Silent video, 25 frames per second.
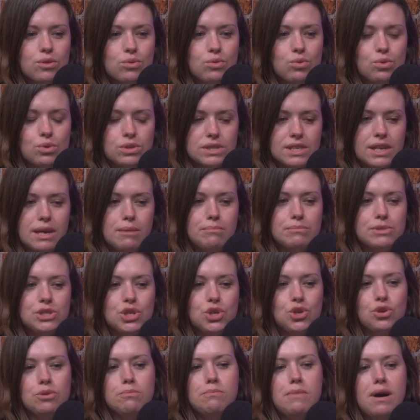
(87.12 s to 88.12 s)
thoughts come
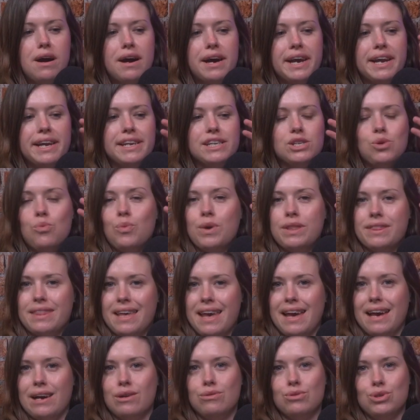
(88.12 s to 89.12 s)
to your mind
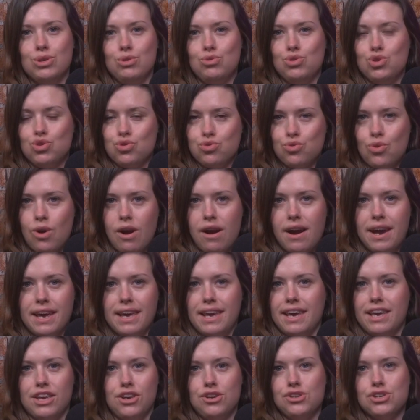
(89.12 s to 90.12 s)
without you
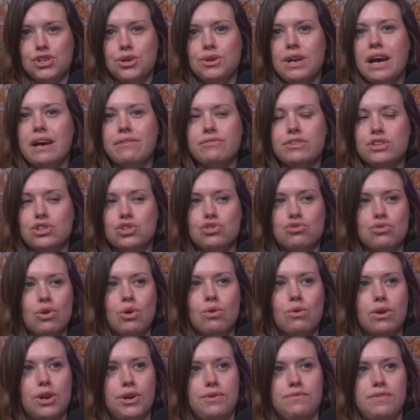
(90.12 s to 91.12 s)
trying. You don't have
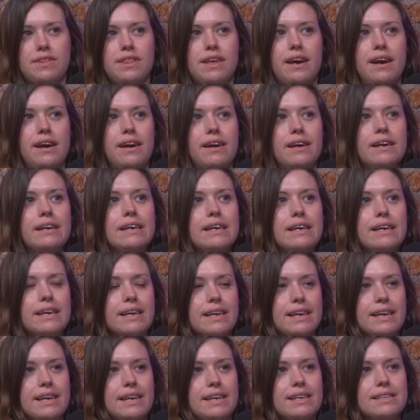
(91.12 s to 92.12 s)
control over that.
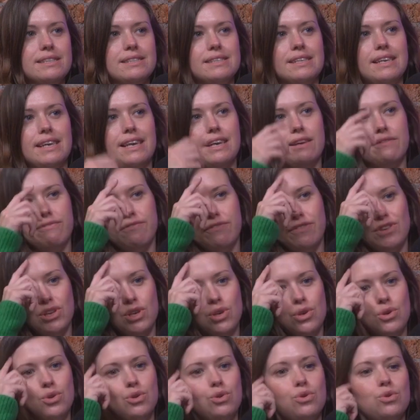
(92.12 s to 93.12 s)
It's if
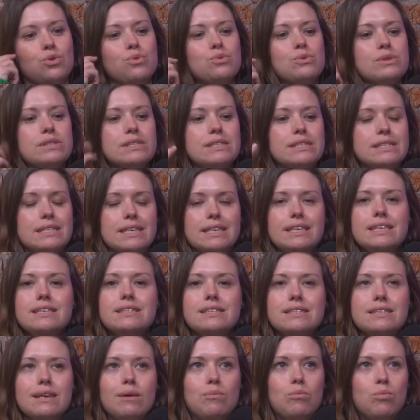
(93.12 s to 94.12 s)
you see
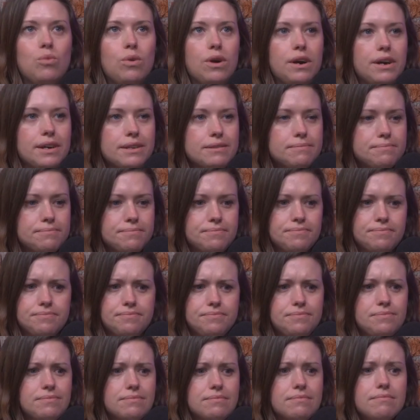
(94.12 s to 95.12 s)
someone
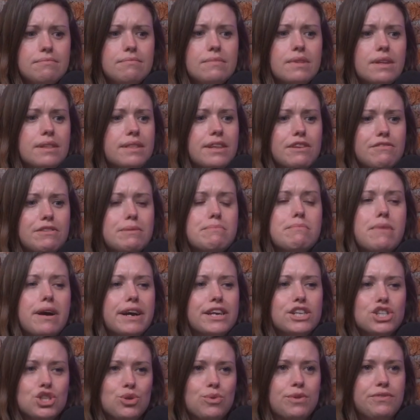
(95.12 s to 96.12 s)
that
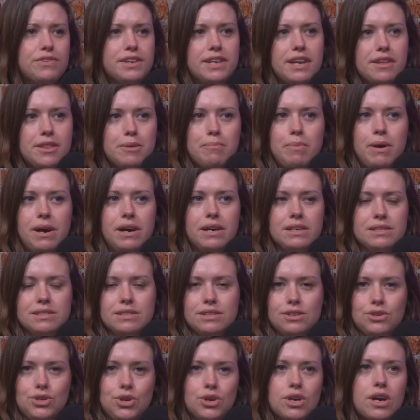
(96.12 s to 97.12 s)
reminds you of another
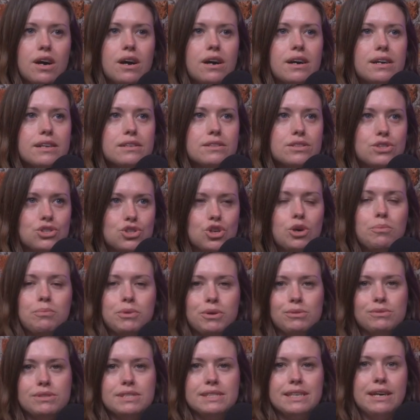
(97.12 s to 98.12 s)
person. You can't stop
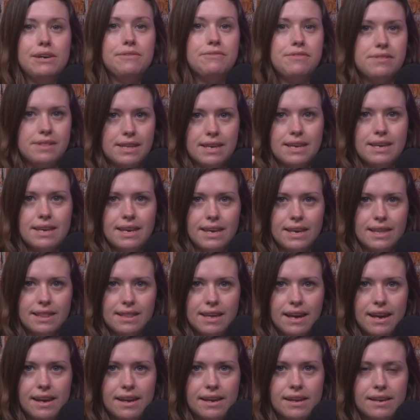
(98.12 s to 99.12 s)
yourself thinking
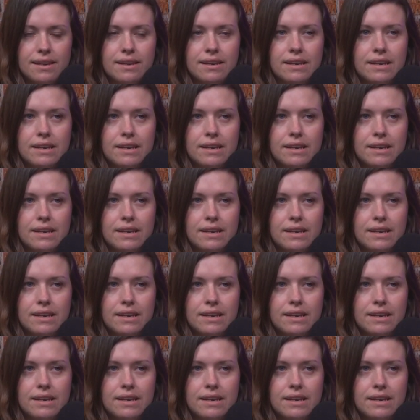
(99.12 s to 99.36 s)
that.